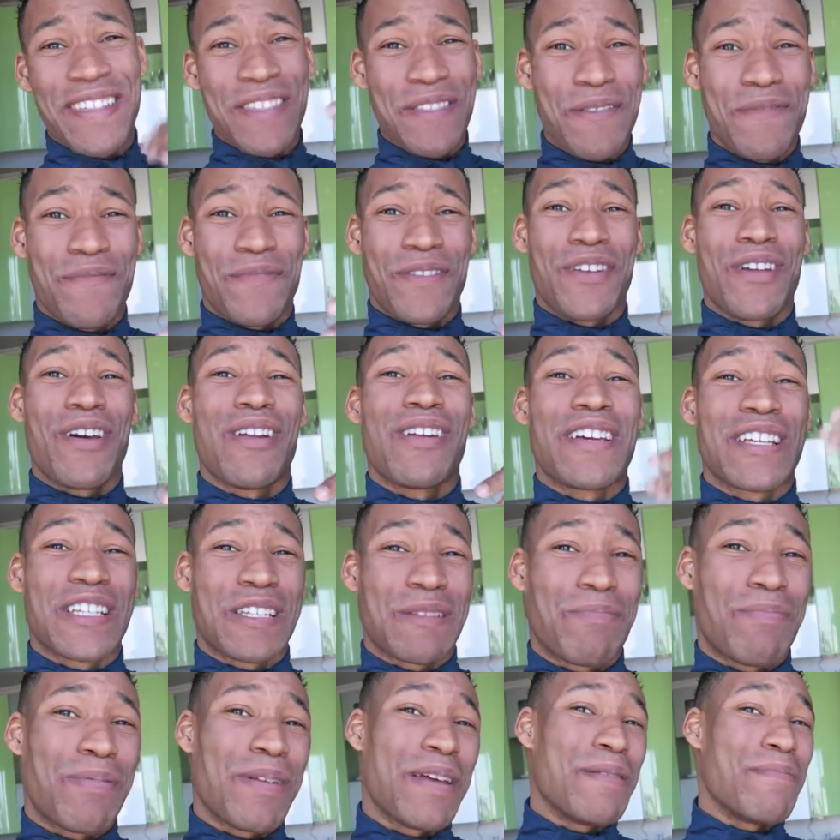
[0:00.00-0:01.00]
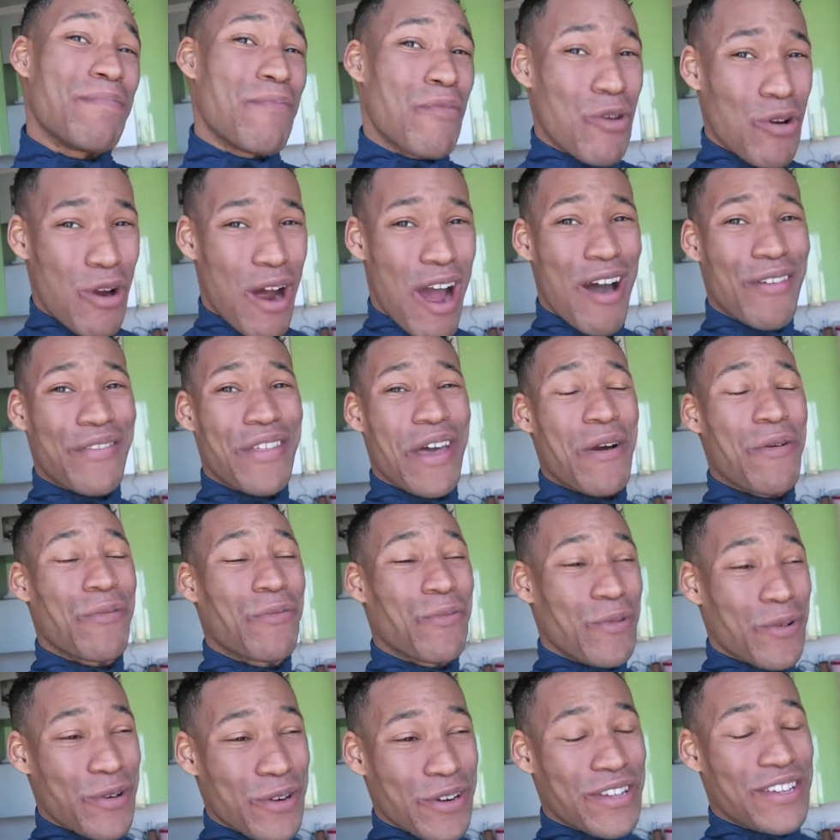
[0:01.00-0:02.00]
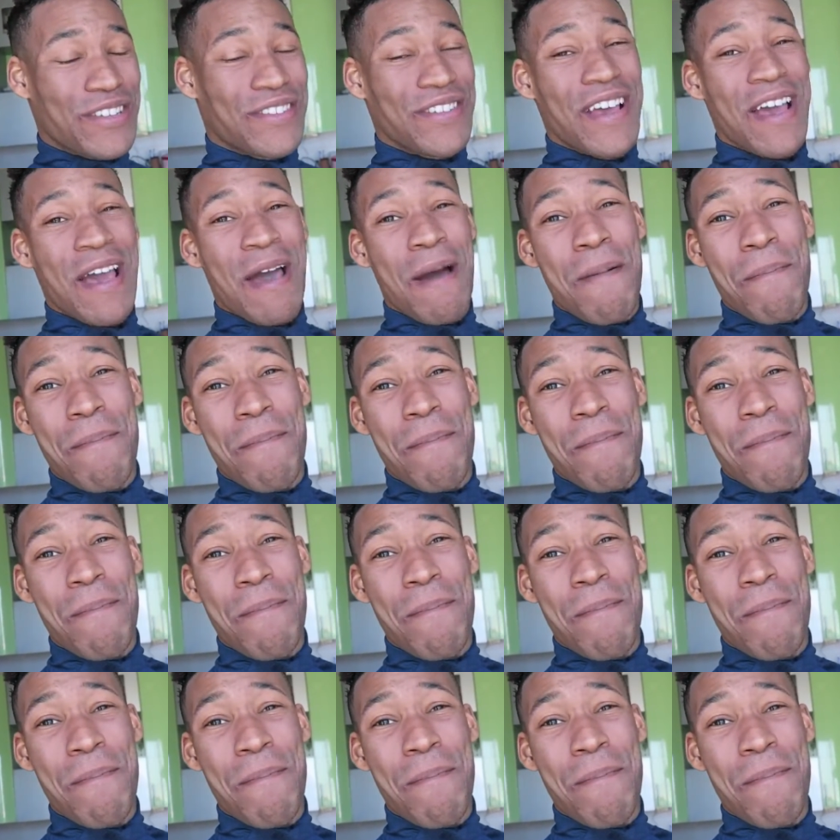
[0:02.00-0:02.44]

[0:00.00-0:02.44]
In the video I'll explain more how that works.